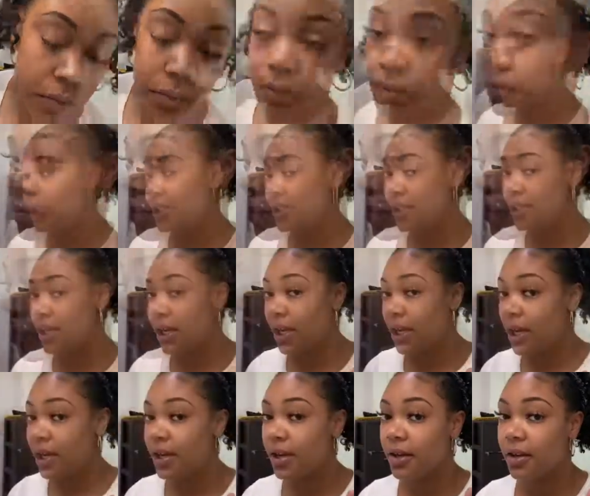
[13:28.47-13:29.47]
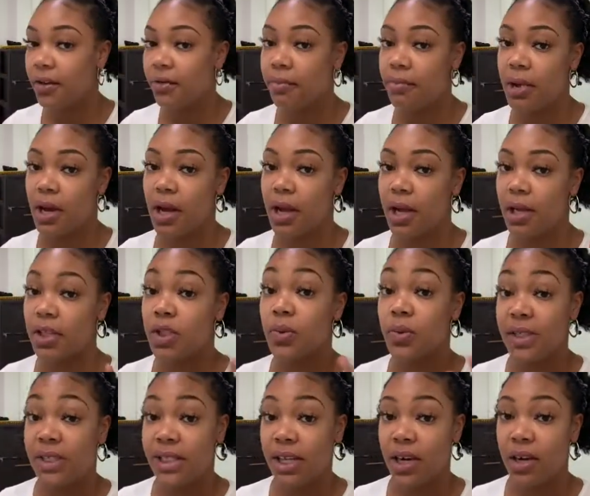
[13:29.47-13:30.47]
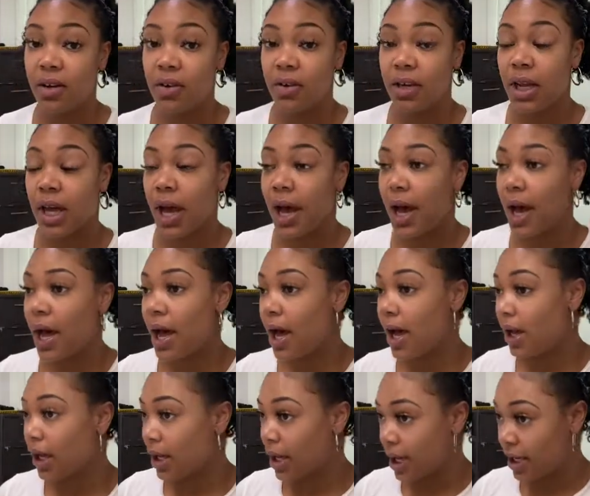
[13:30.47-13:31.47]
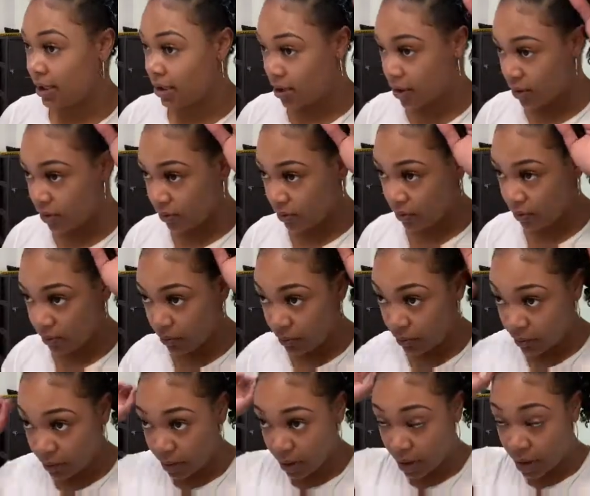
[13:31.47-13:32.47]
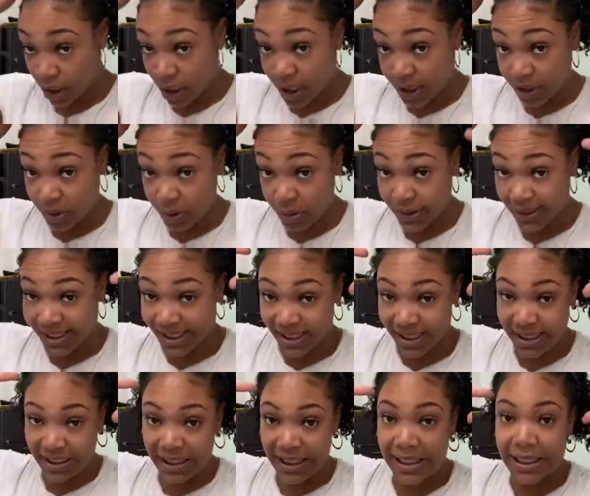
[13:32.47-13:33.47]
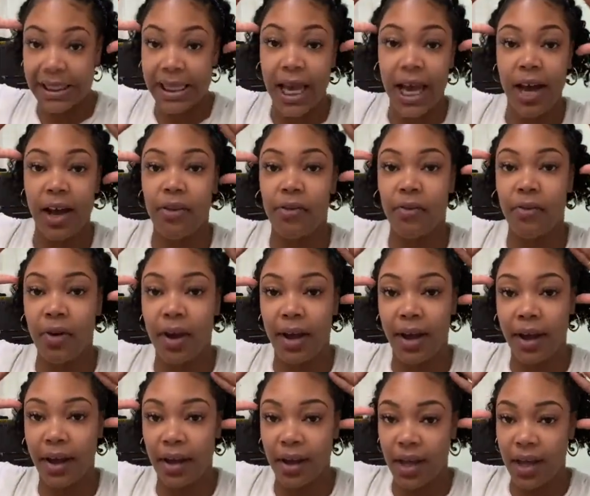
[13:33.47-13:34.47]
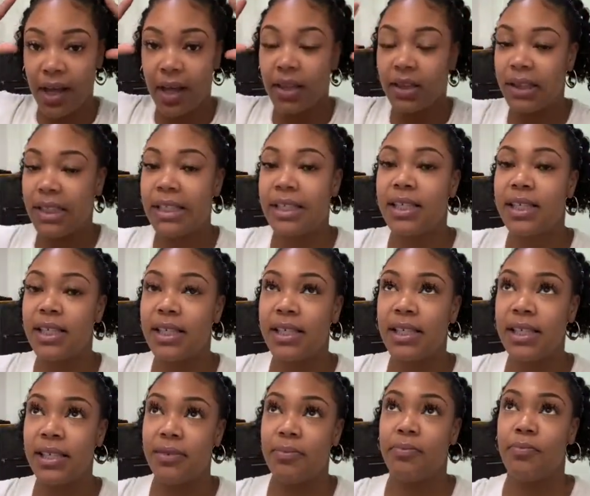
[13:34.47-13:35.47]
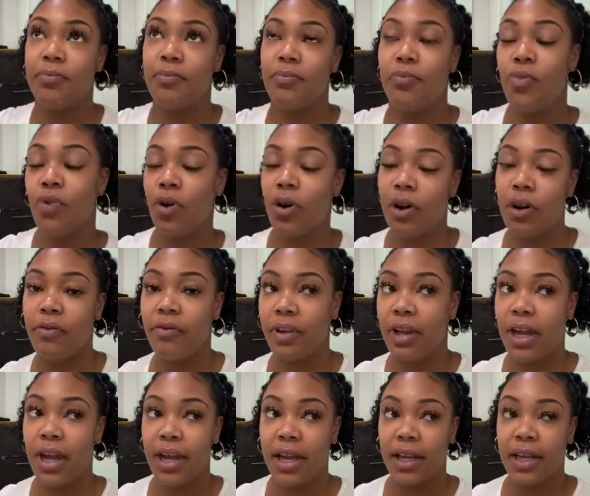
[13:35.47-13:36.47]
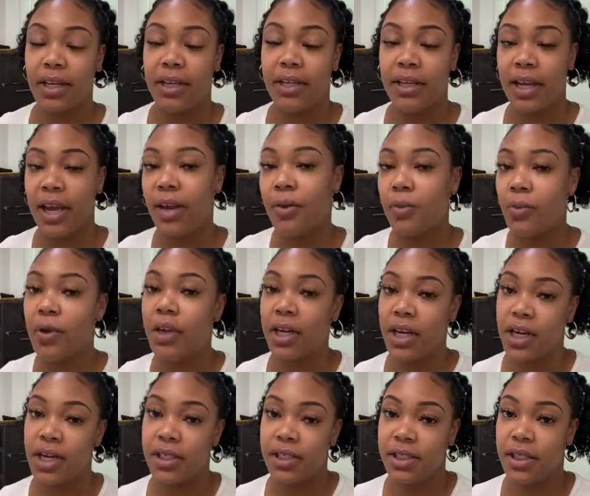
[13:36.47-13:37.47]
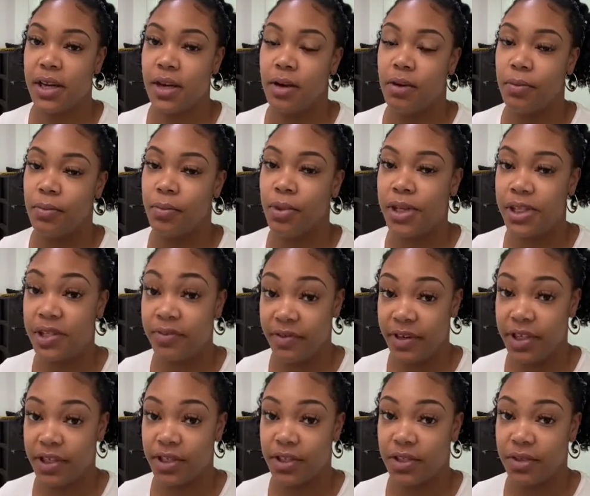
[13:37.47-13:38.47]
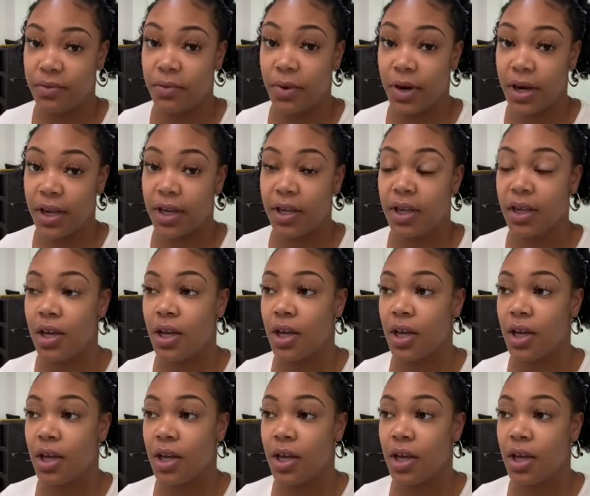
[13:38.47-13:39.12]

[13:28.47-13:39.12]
First day of my twist out, I like to untwist it at least halfway. This is more of like day one hairstyle preservation, right?